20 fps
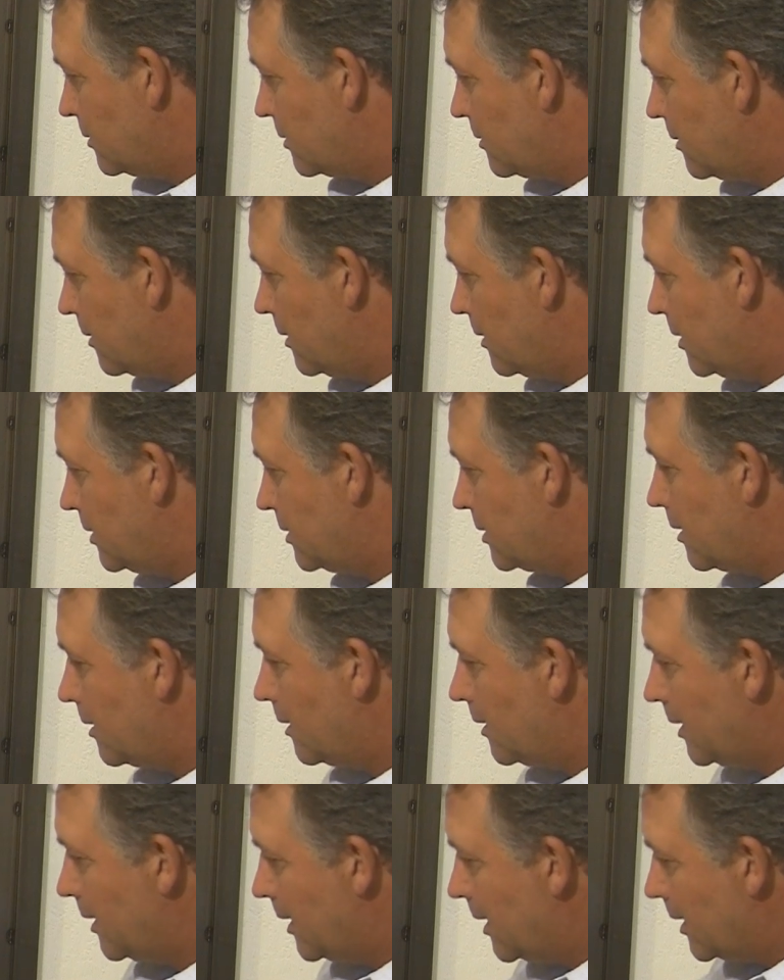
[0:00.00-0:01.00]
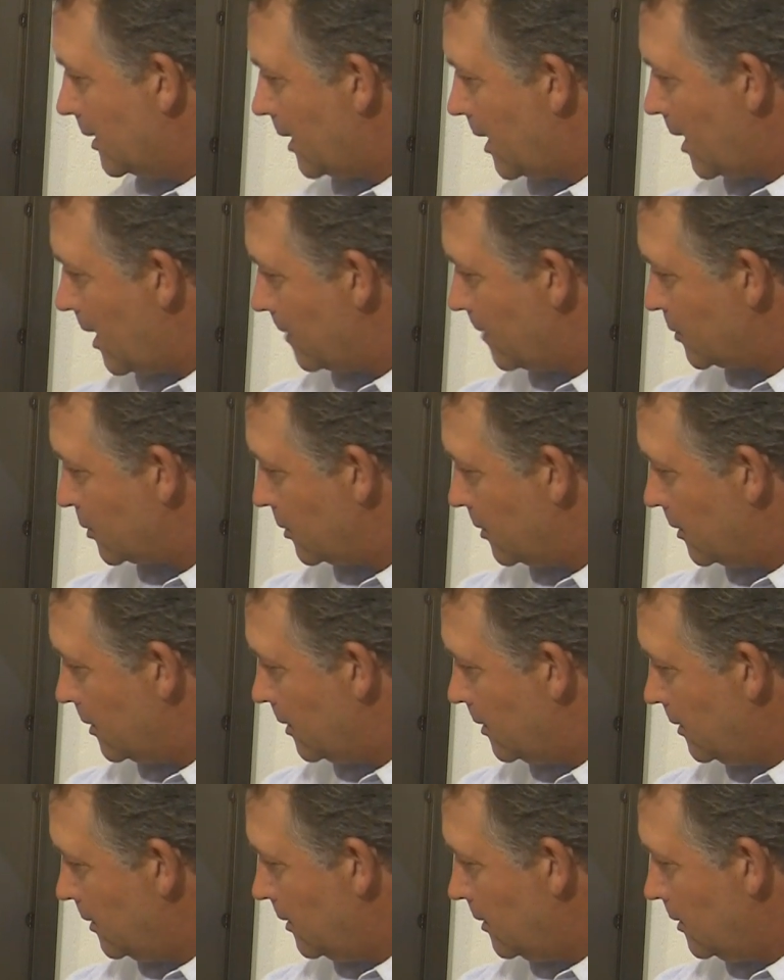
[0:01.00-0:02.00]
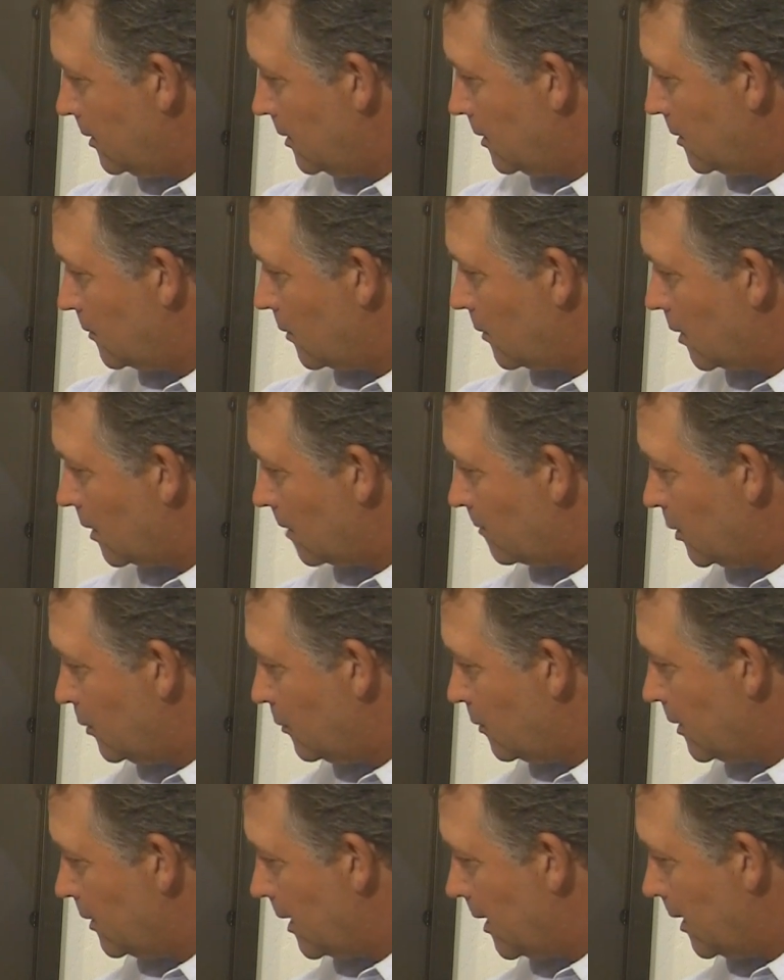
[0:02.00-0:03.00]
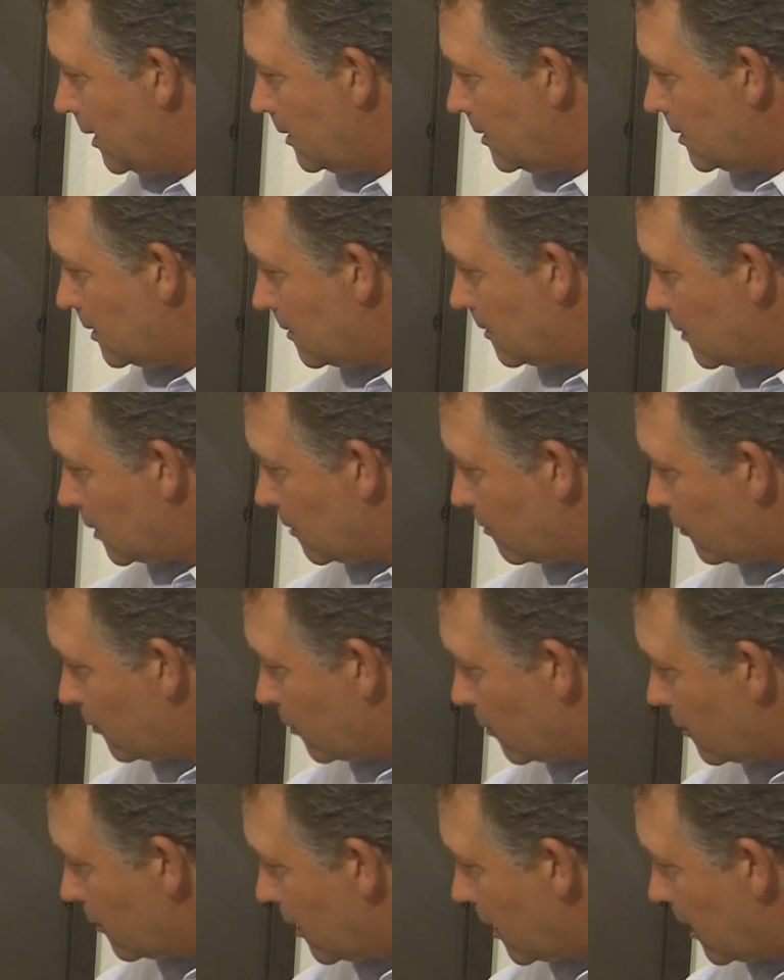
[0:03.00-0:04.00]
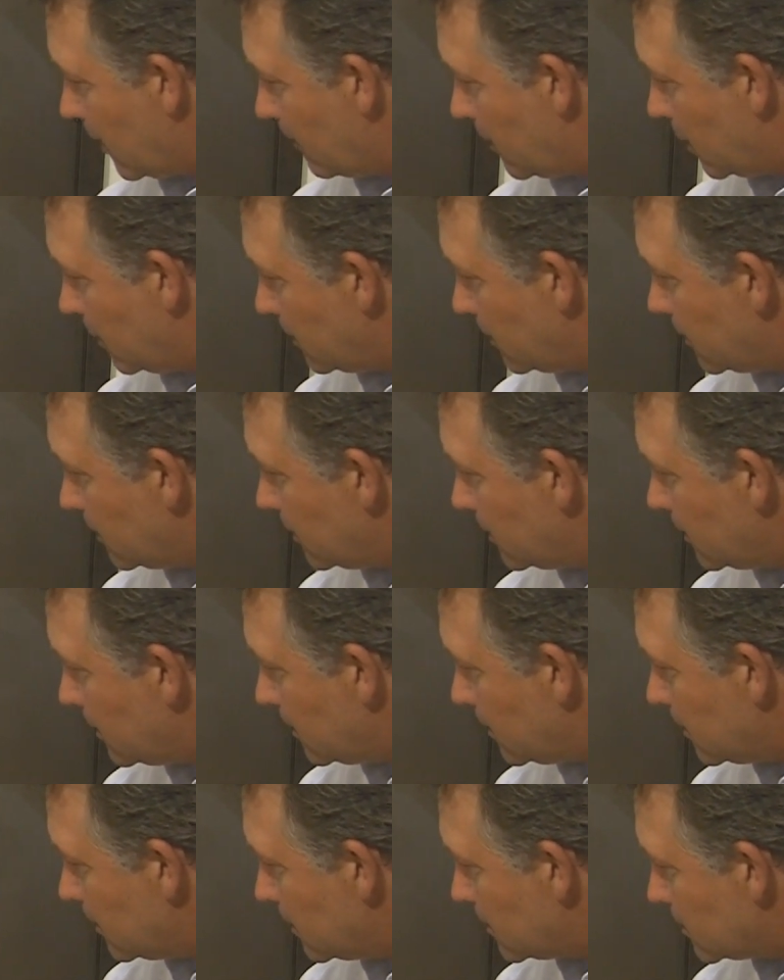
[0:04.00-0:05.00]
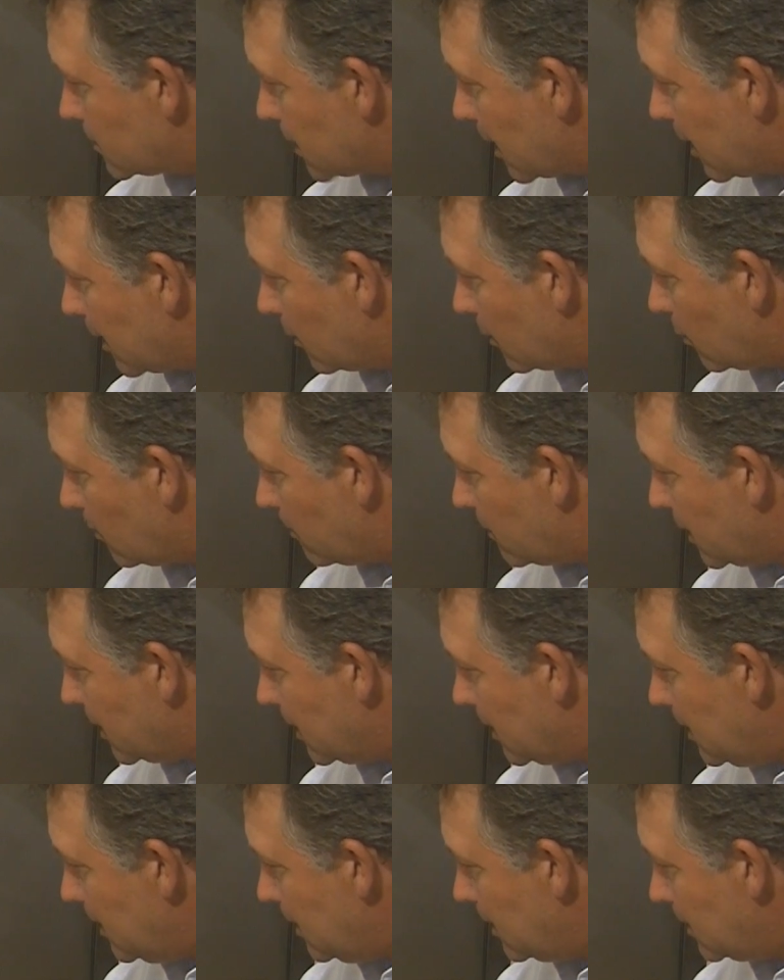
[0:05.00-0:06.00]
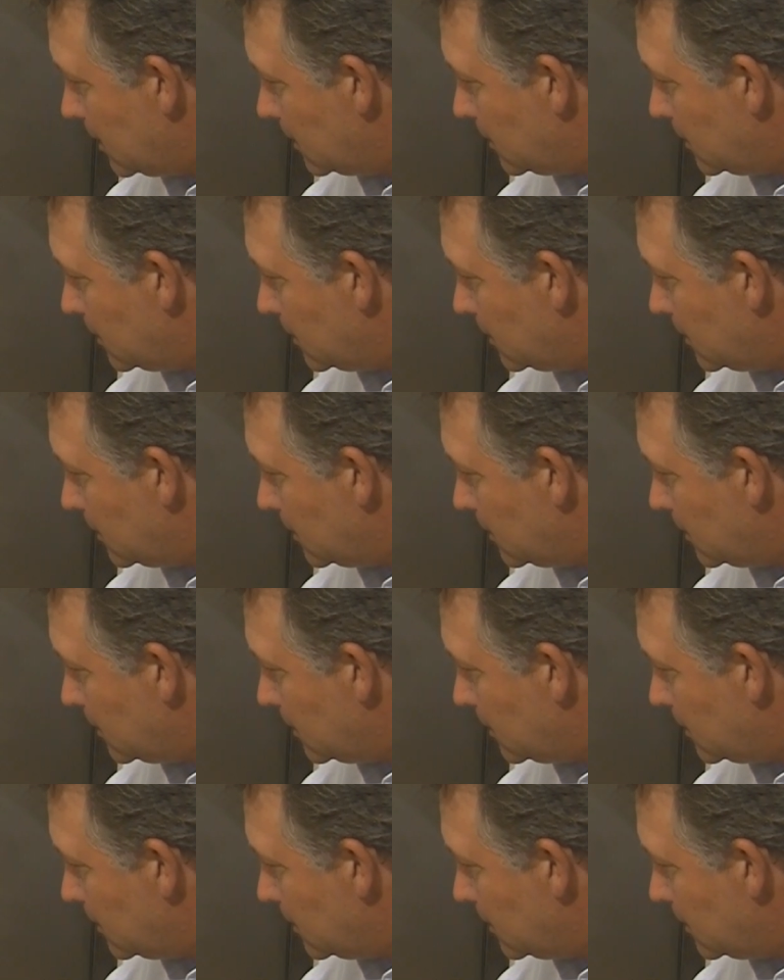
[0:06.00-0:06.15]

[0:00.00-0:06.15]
are already starting to get captured. While I'm doing that, I'm going to program channel B